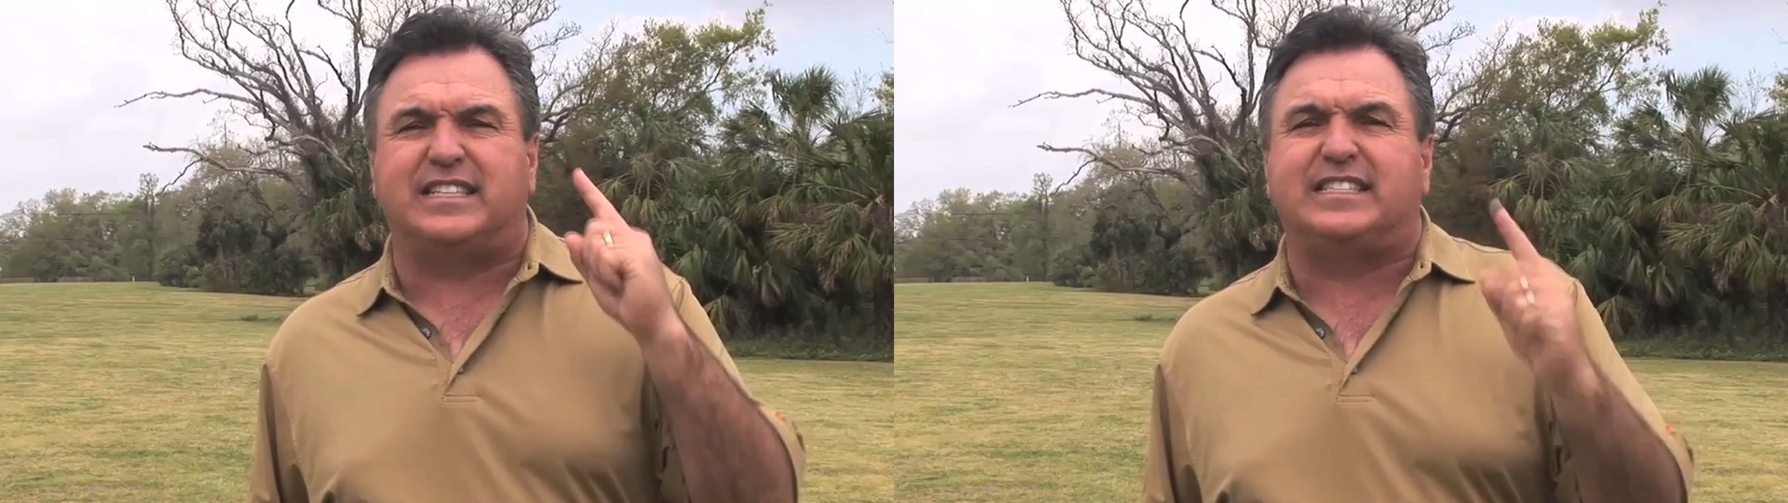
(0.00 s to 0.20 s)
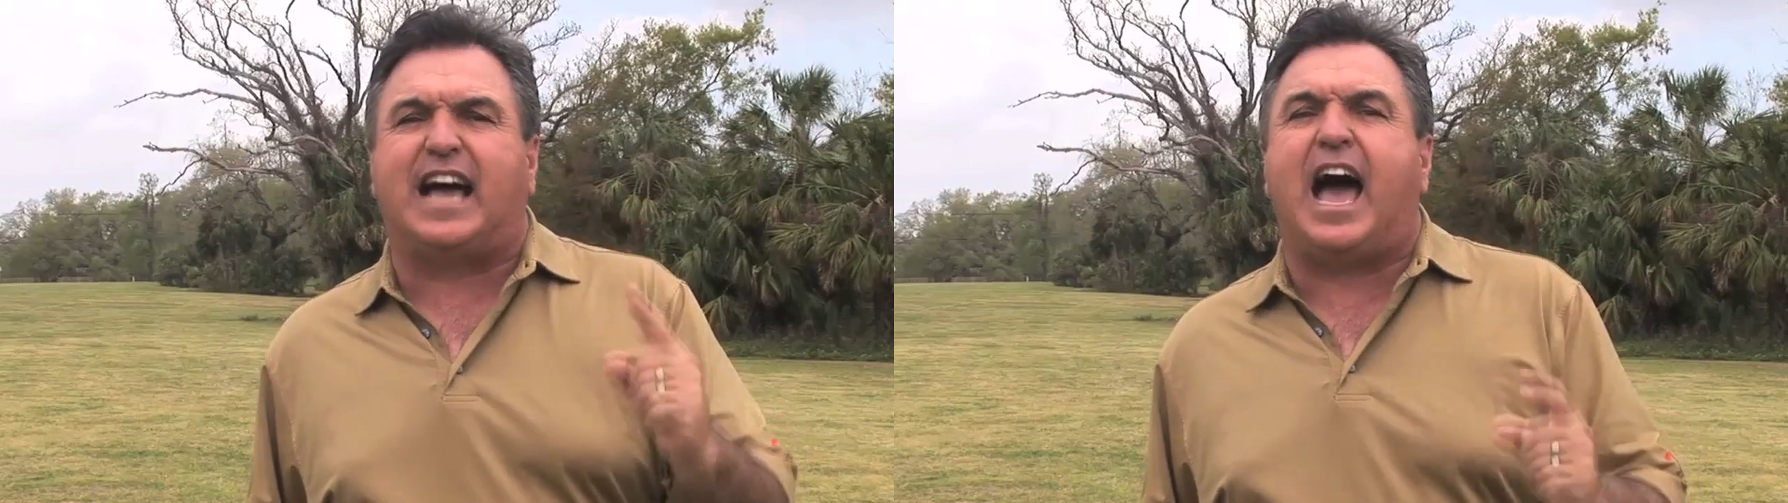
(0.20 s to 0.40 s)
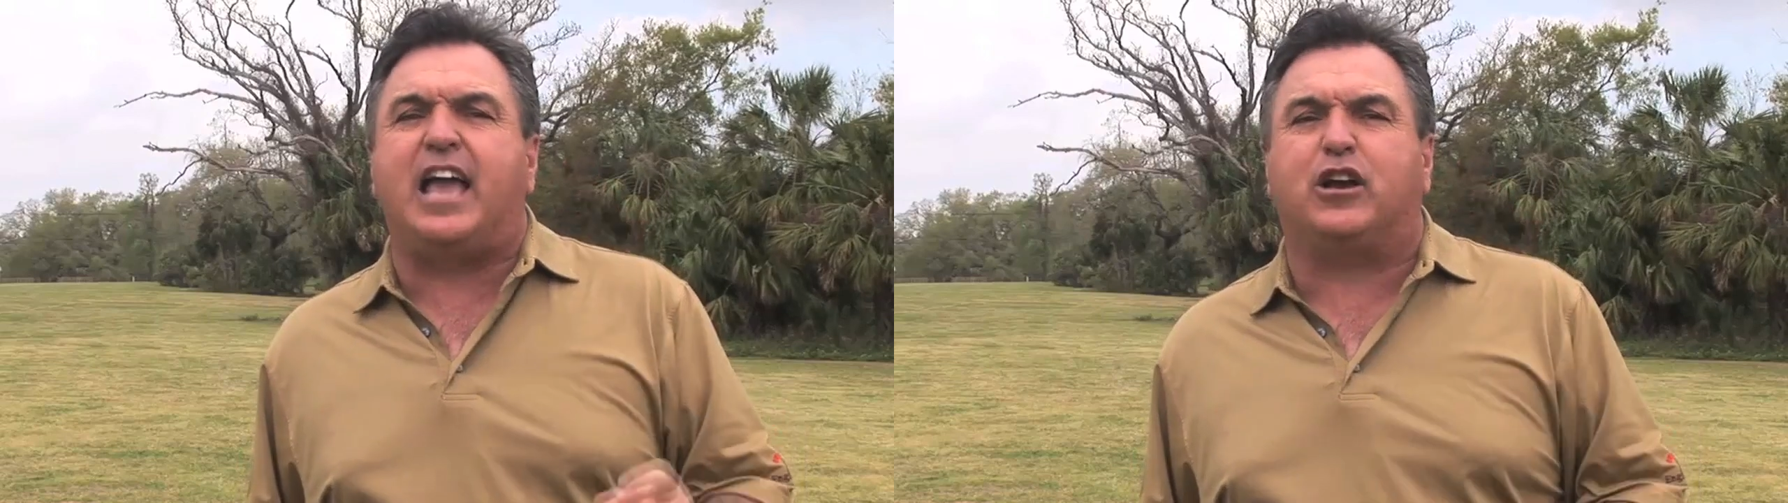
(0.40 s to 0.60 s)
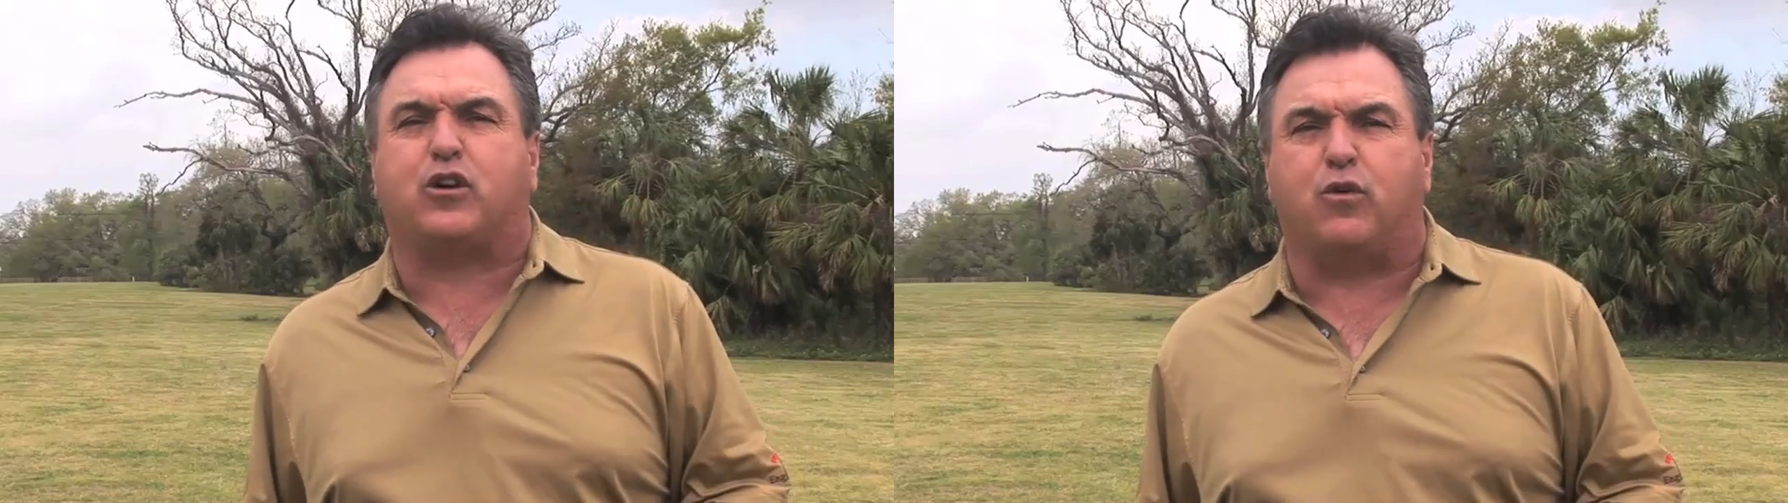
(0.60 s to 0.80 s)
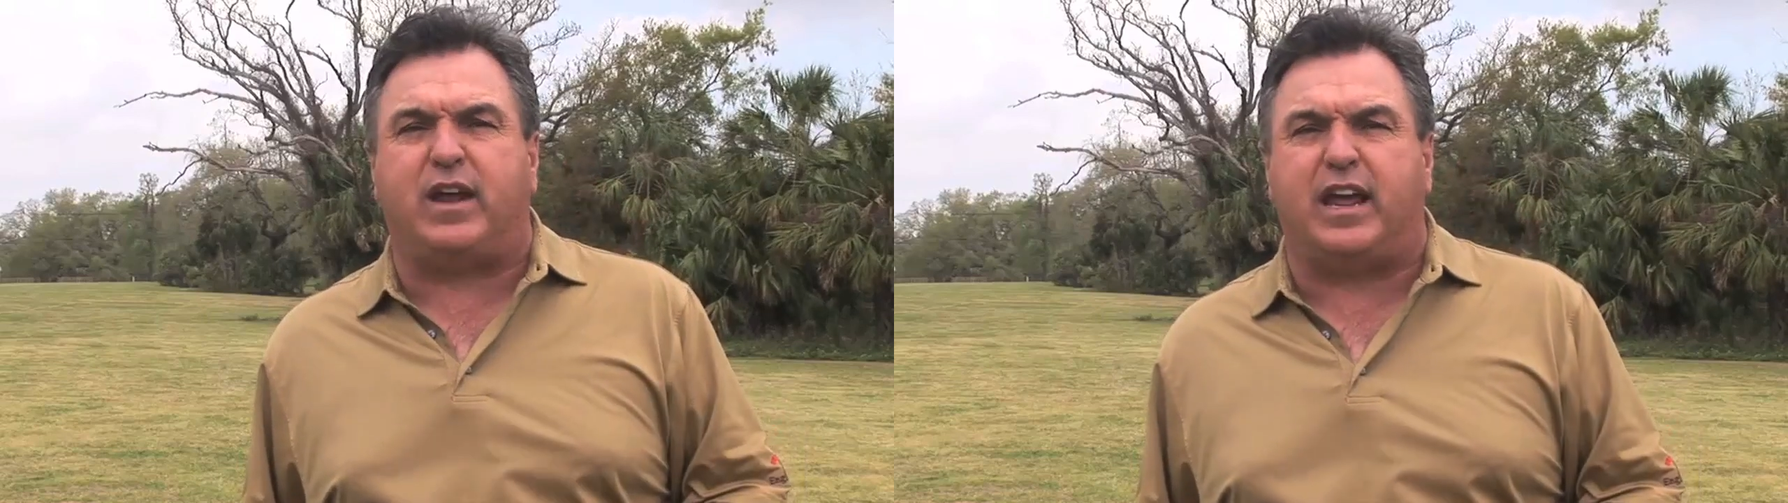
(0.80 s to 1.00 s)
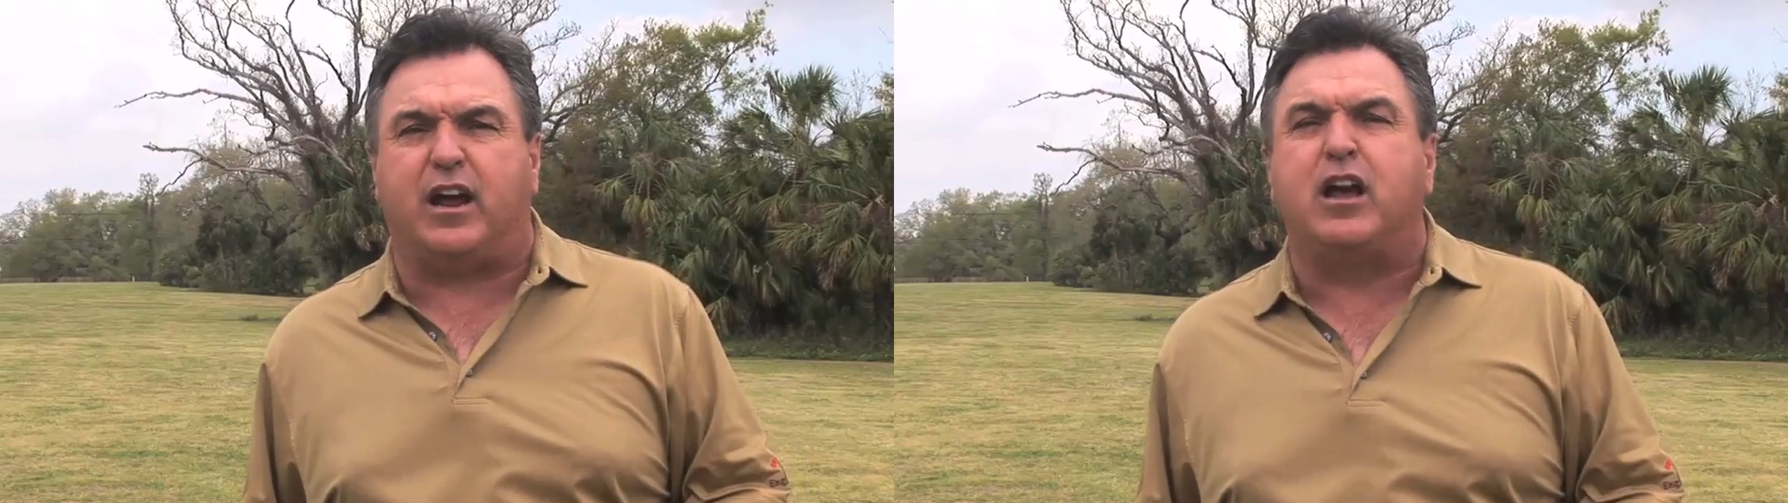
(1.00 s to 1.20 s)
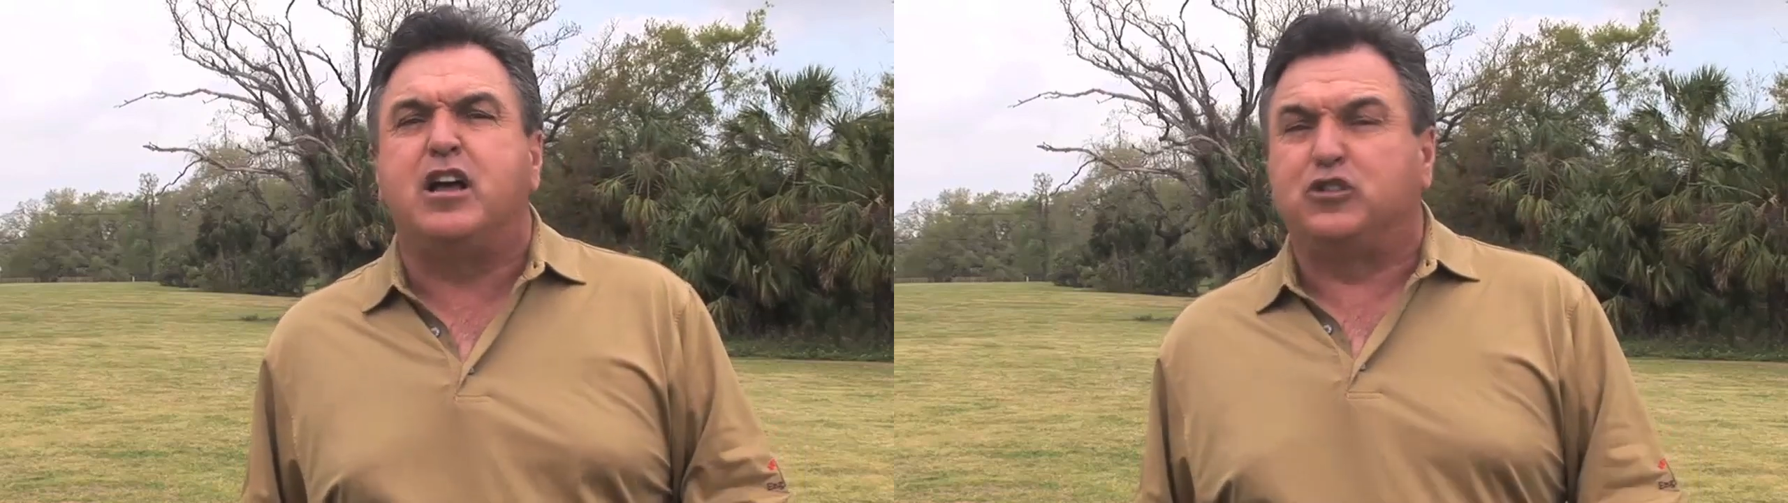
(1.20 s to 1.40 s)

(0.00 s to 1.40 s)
entire career